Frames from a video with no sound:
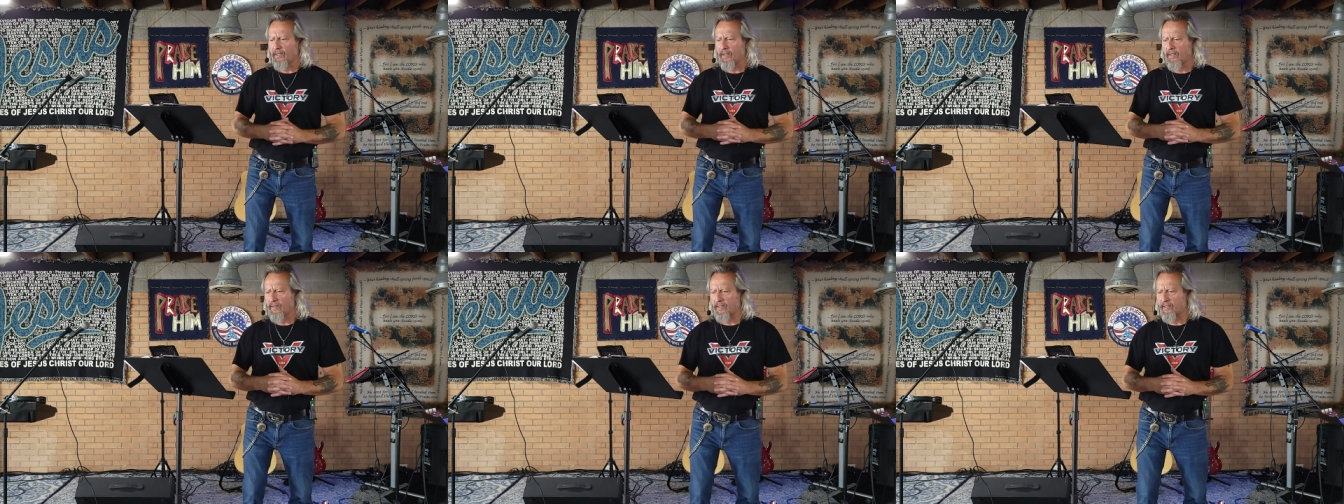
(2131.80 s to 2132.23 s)

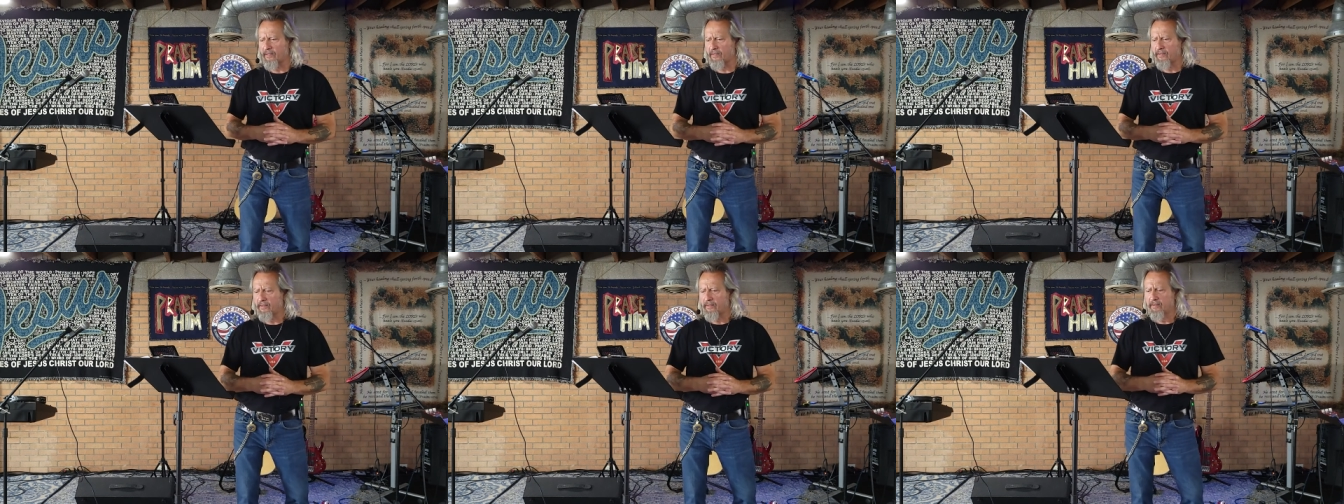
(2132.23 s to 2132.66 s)
And
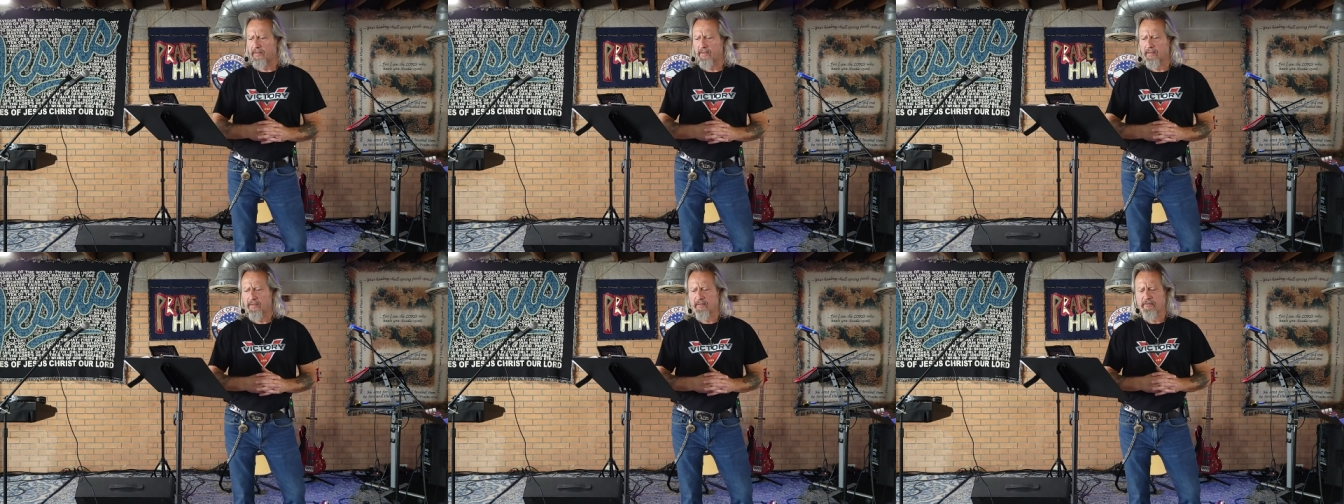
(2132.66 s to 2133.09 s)
then
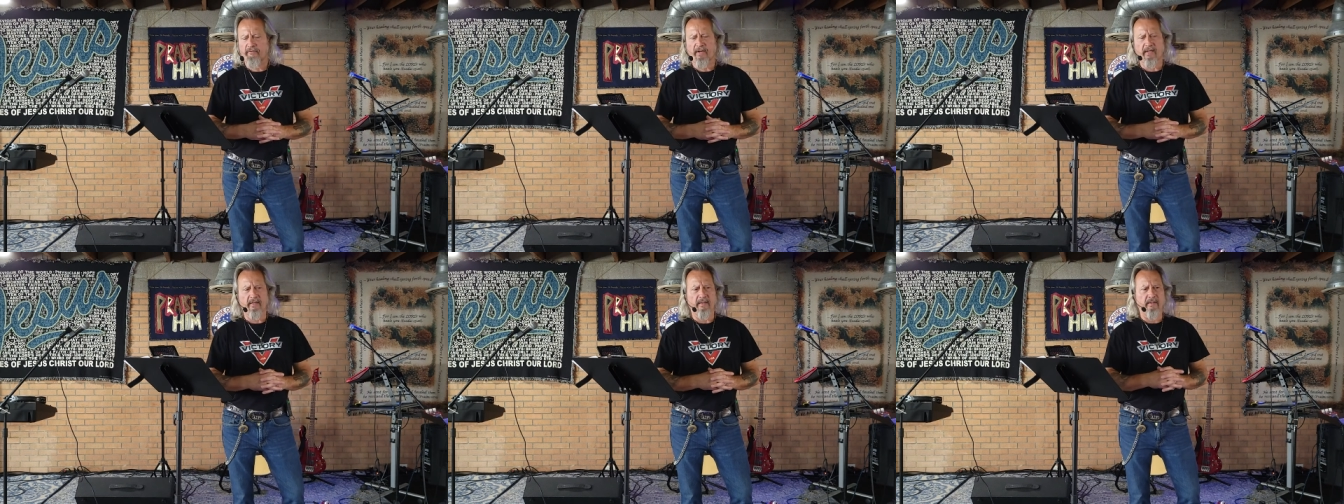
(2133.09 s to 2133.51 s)

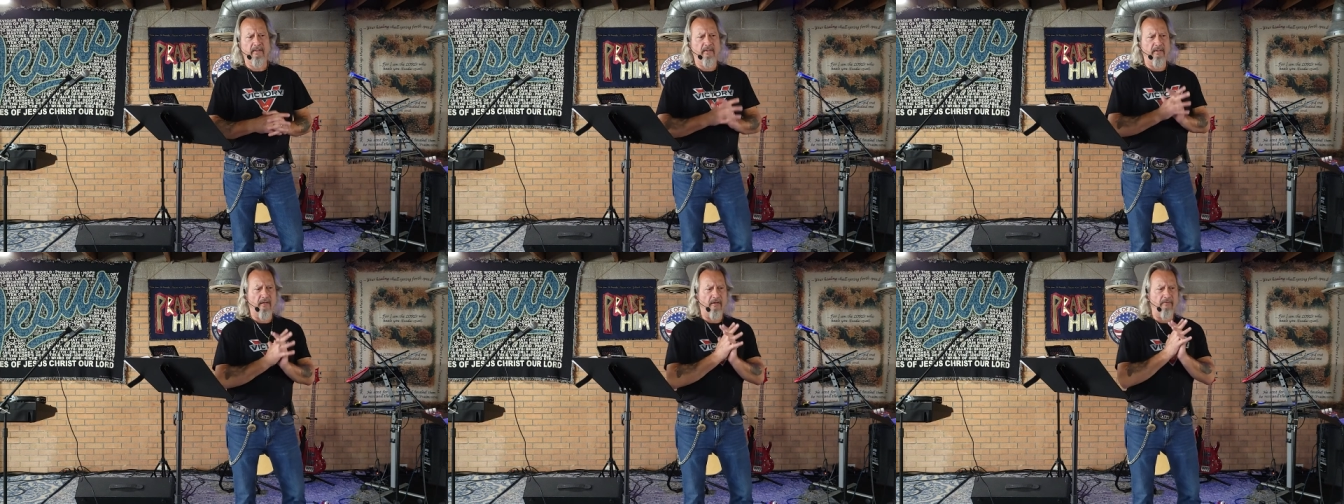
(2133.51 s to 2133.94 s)

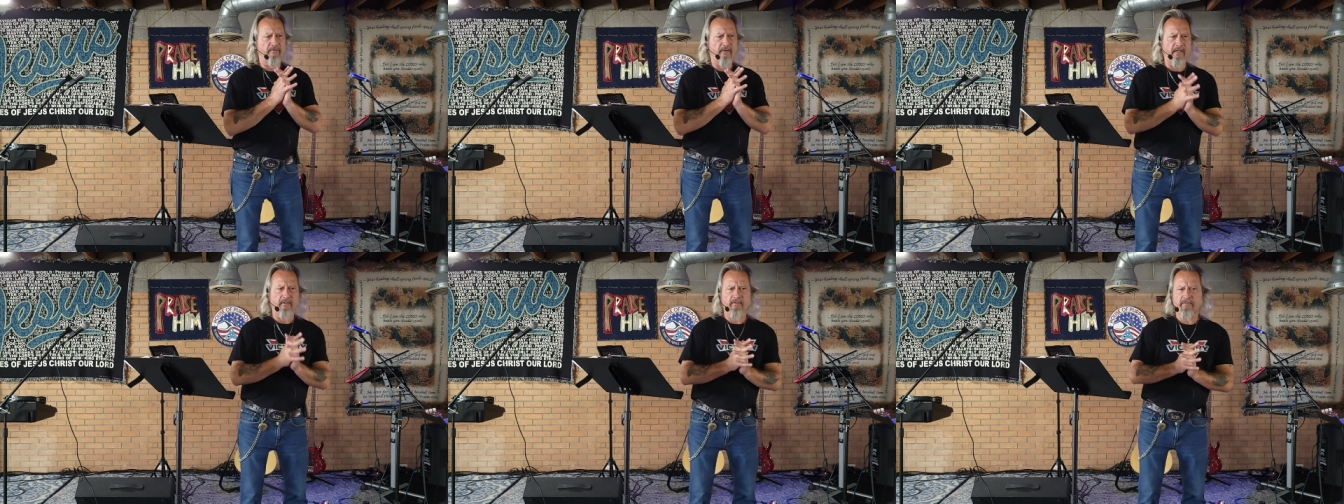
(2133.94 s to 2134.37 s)
finally, our
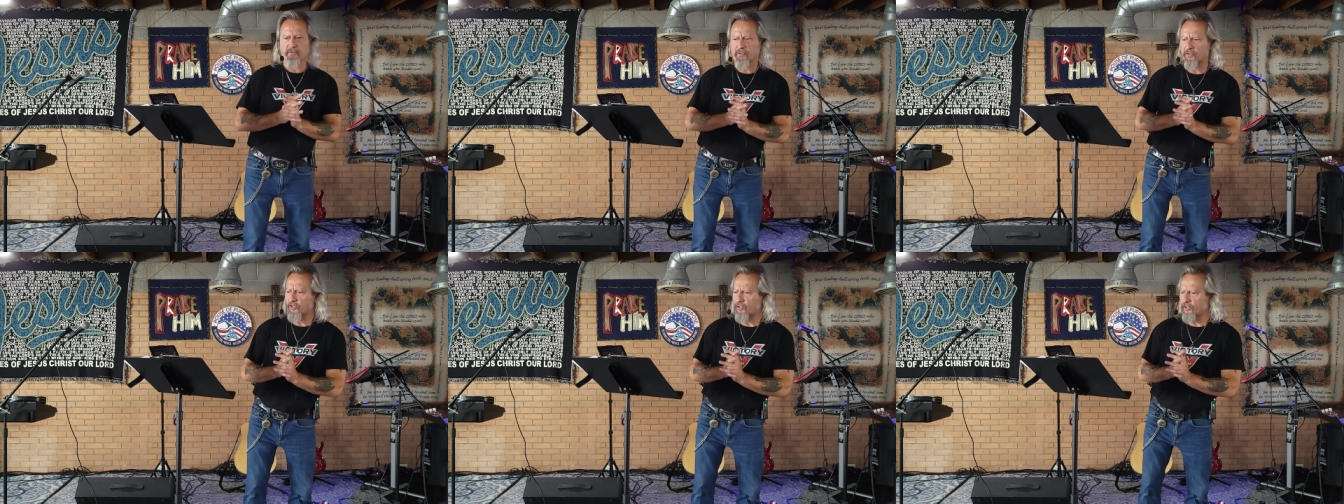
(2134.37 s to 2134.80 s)
final
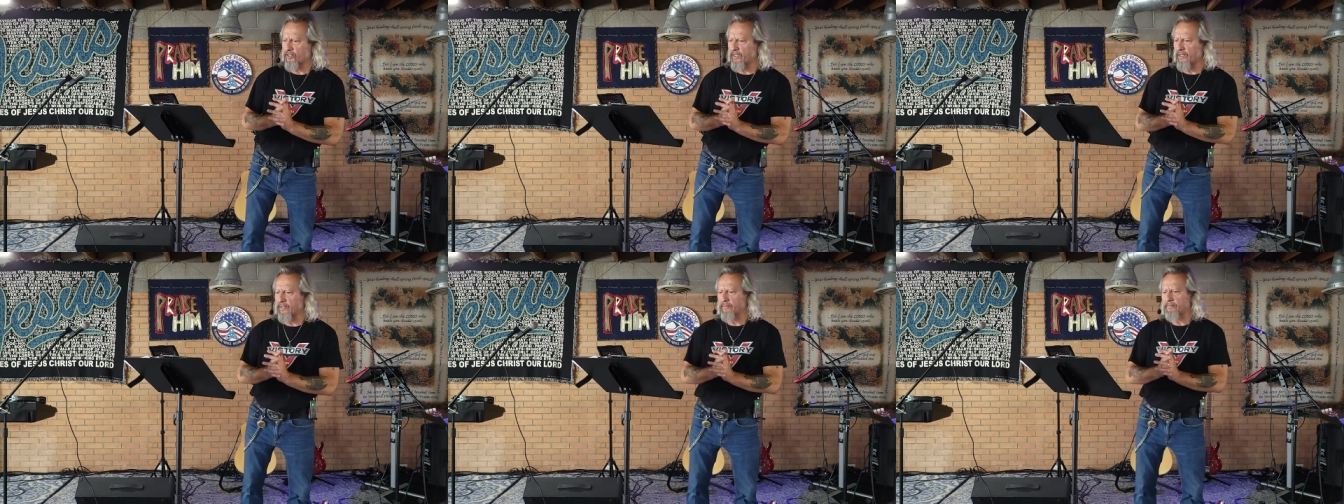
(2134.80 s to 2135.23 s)
verse
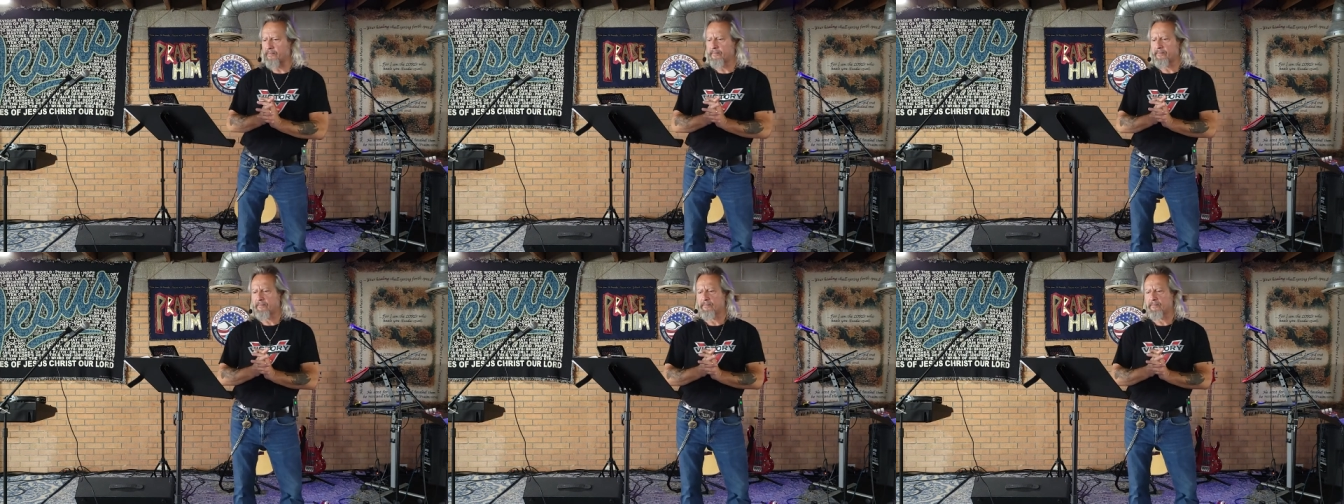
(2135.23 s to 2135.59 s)
today,